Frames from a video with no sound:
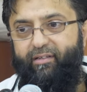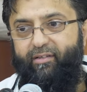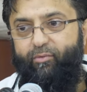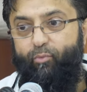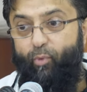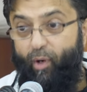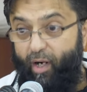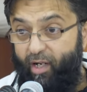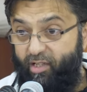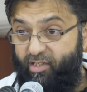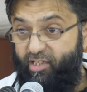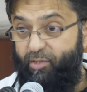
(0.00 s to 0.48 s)

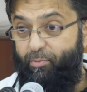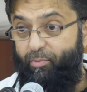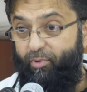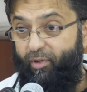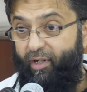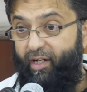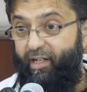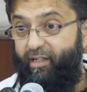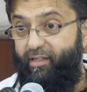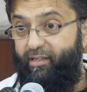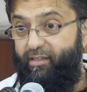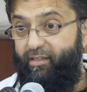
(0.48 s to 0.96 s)
Wajib,
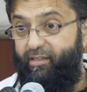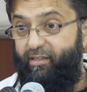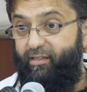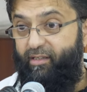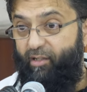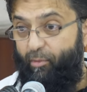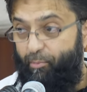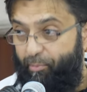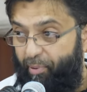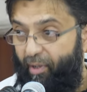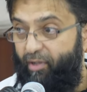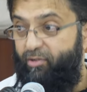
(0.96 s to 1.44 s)
right?
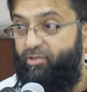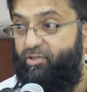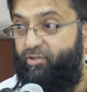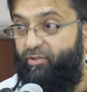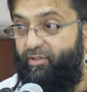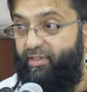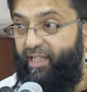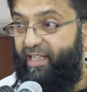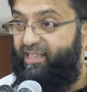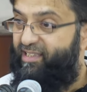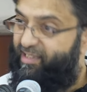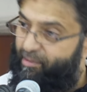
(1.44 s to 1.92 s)
Compulsory.
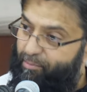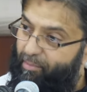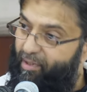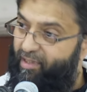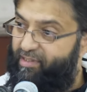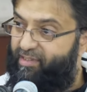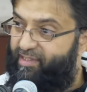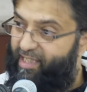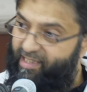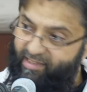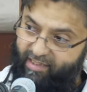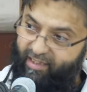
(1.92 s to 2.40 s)
That's a
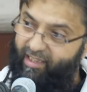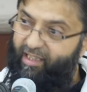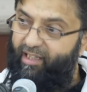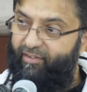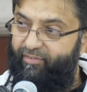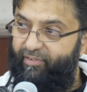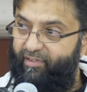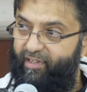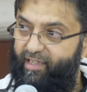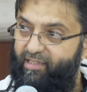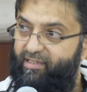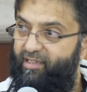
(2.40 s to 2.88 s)
must. That's a
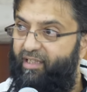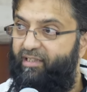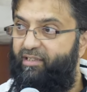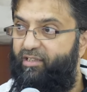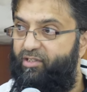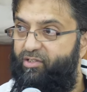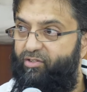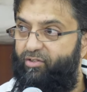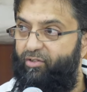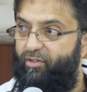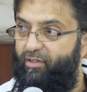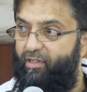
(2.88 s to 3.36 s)
given. That's
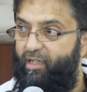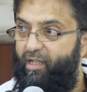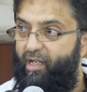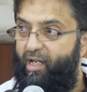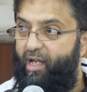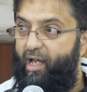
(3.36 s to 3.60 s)
understood.